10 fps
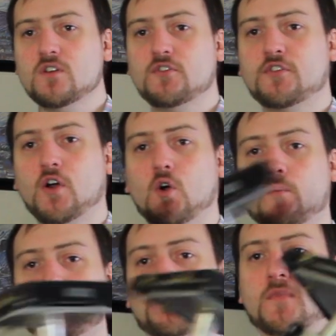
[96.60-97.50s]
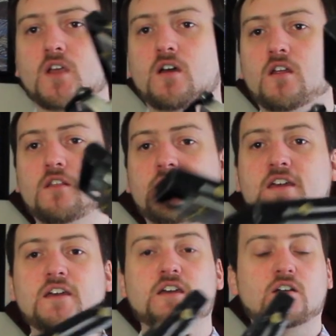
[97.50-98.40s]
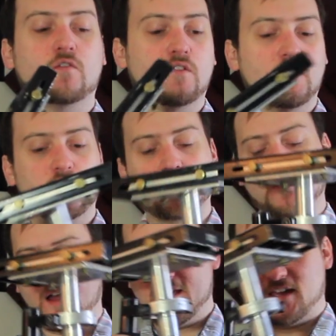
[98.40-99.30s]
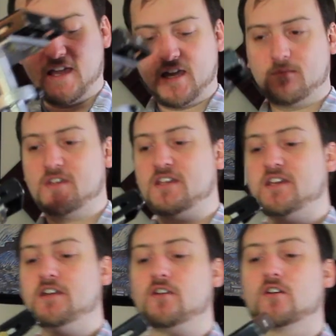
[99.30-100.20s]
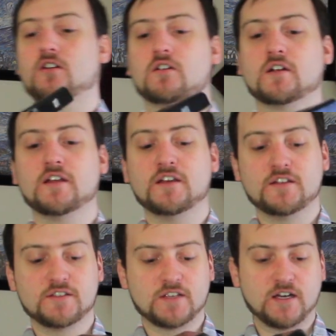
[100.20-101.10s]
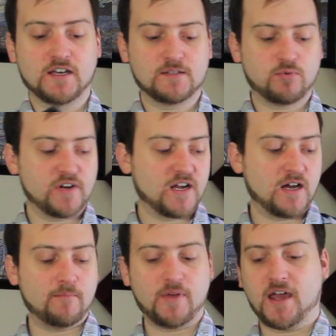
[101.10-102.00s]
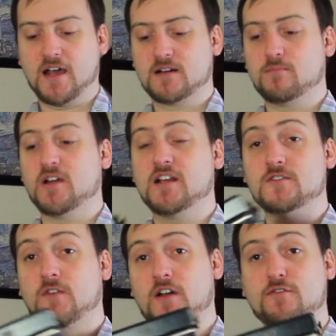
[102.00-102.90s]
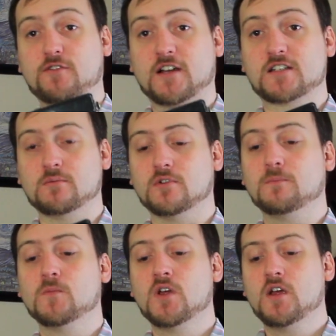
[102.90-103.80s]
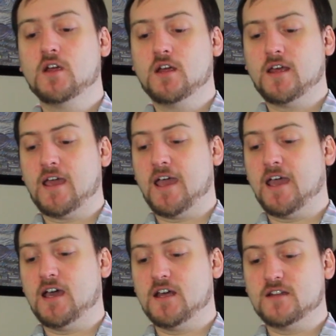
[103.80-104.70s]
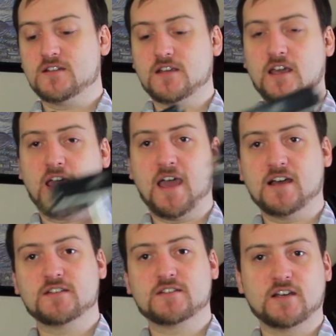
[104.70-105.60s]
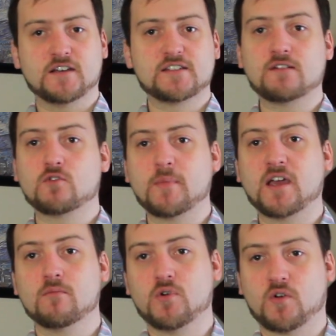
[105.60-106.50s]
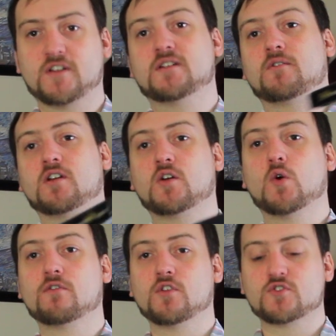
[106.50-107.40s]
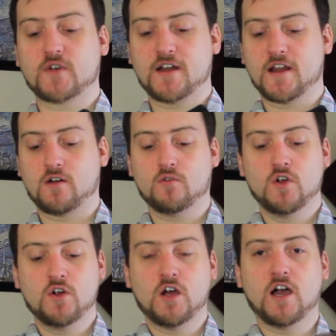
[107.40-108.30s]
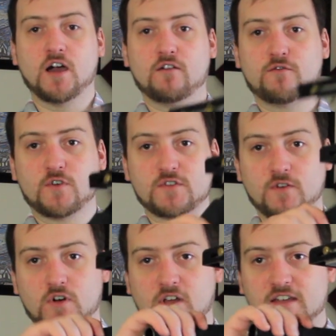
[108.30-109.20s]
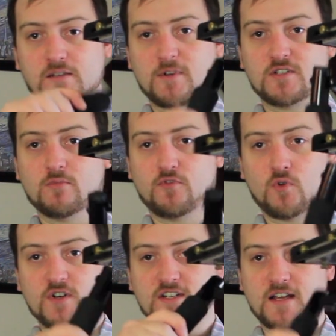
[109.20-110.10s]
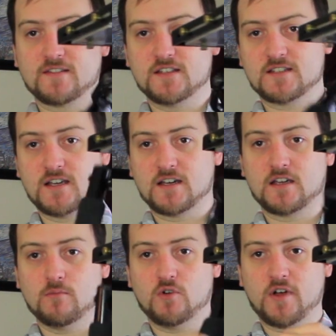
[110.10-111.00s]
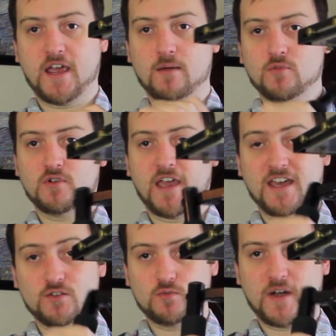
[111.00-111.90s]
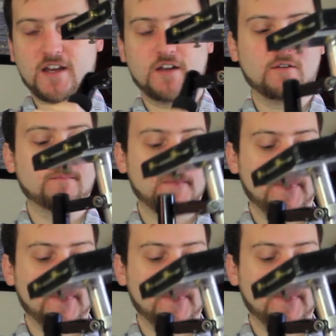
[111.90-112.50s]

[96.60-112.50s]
So the Glidecam here is it's pretty compact, but it's very flexible, and it has several main components. I'm going to go over those right now. First of all, as I mentioned before, it's got this gimbal handle right here,